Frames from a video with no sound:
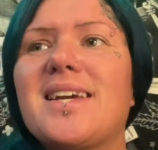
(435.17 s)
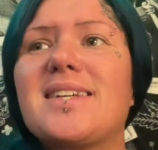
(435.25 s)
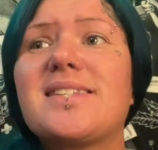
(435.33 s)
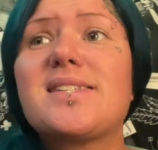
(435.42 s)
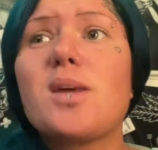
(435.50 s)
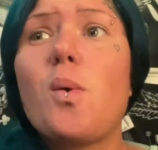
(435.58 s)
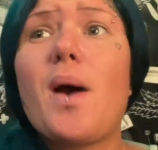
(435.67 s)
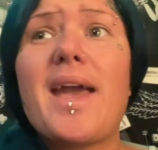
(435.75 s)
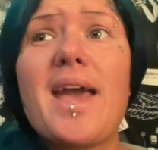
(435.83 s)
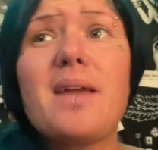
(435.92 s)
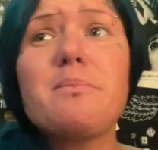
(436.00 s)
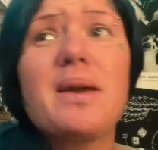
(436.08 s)
so I
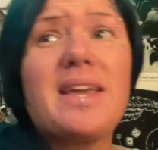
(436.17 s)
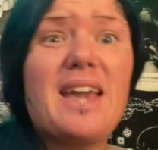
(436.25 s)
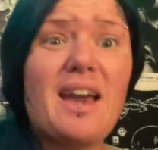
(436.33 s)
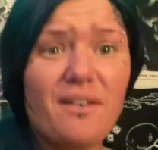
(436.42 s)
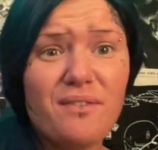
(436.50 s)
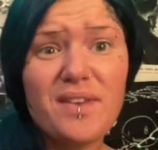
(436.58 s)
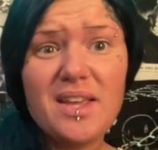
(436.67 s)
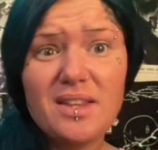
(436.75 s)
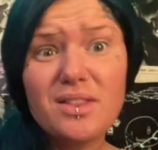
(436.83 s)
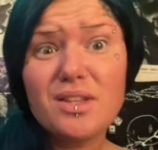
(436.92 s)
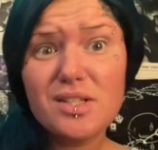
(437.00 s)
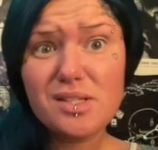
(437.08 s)
had my
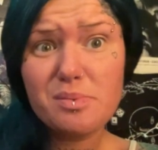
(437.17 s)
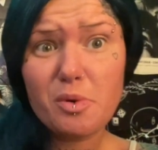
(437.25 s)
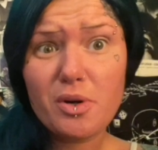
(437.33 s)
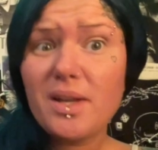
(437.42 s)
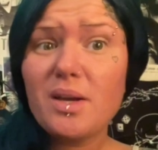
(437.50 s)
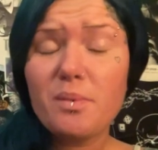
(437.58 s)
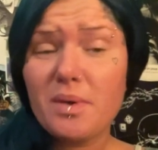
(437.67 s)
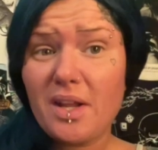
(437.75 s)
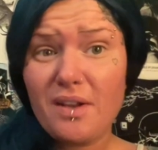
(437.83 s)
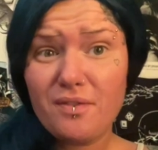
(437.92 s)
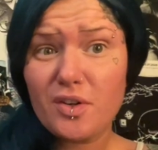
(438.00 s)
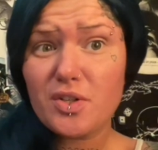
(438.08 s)
caffeine this morning when
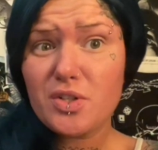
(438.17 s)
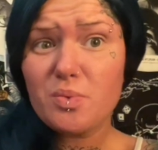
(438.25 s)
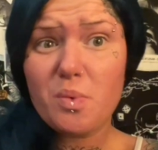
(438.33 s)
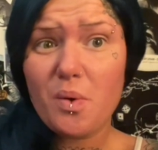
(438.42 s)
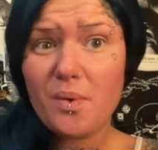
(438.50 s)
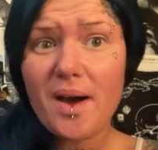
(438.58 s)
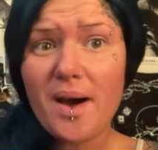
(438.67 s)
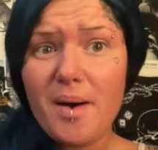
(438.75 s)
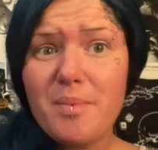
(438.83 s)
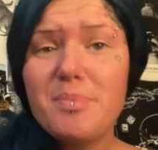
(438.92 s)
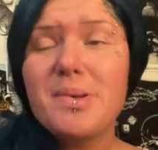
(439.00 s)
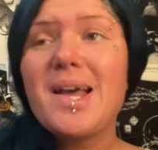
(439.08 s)
I first woke
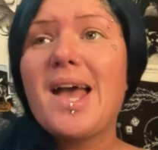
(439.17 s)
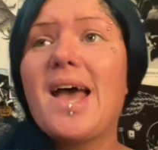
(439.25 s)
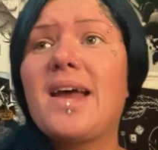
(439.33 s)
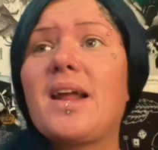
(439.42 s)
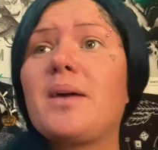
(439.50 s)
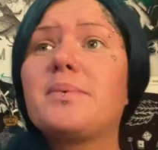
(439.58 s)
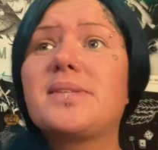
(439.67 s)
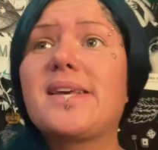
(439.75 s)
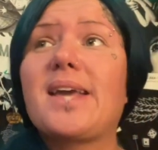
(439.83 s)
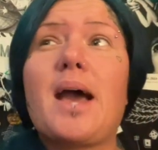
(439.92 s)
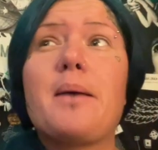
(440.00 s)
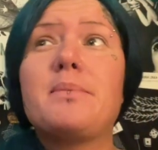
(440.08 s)
up and I was
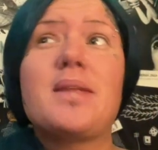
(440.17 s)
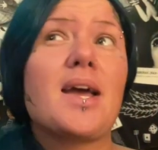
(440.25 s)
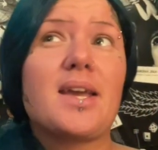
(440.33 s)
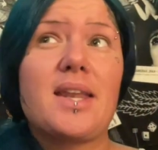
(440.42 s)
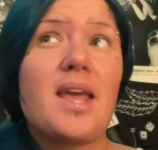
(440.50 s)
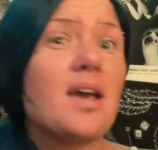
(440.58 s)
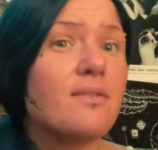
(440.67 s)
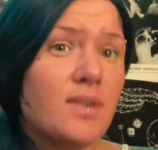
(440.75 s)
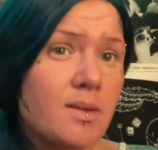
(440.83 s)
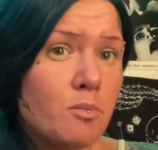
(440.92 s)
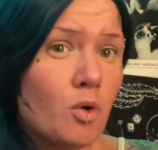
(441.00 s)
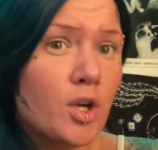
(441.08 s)
like, I'm not going to have
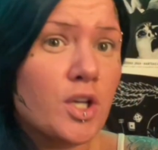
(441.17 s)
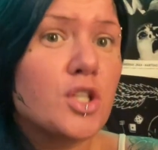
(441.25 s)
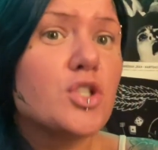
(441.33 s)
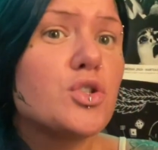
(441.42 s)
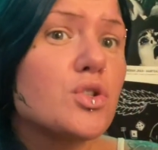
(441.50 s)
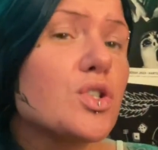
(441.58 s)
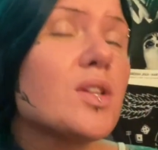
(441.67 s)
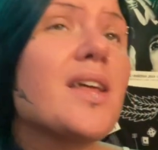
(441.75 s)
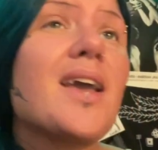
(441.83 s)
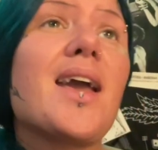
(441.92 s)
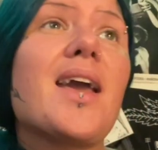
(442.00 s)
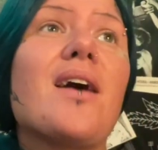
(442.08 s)
any more because
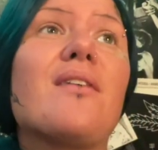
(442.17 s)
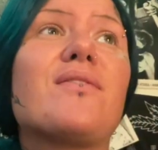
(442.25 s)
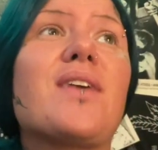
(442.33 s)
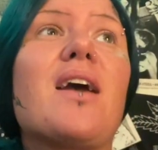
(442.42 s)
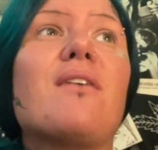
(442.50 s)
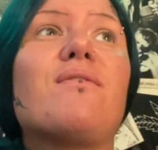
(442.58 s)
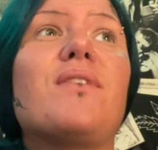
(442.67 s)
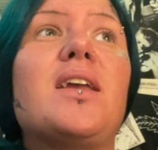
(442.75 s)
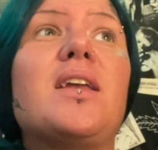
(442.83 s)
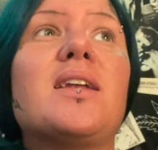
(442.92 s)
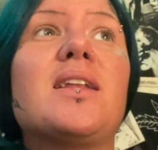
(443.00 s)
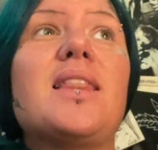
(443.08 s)
usually I have
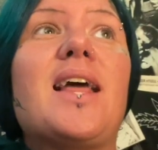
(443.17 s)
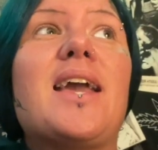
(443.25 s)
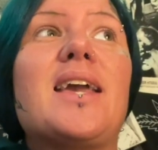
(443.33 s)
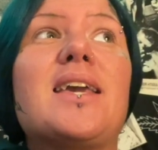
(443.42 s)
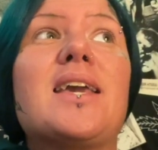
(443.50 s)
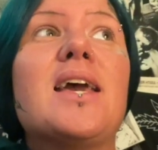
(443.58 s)
caffeine at like